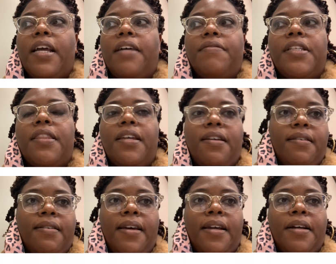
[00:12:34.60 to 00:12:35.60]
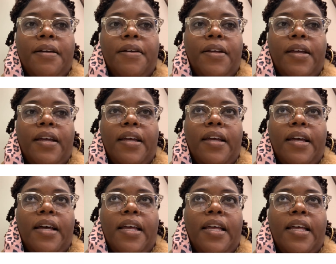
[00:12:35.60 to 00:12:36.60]
to think like
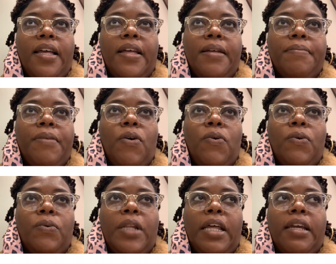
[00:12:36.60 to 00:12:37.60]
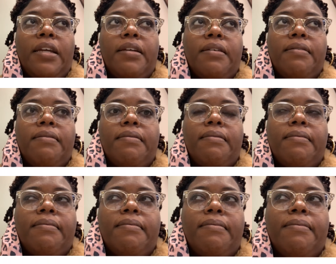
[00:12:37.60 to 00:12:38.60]
uh, old, like
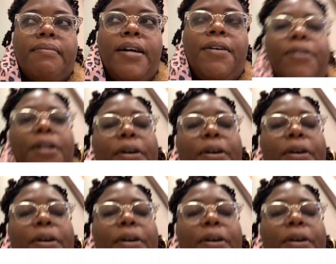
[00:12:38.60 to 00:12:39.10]
I don't know.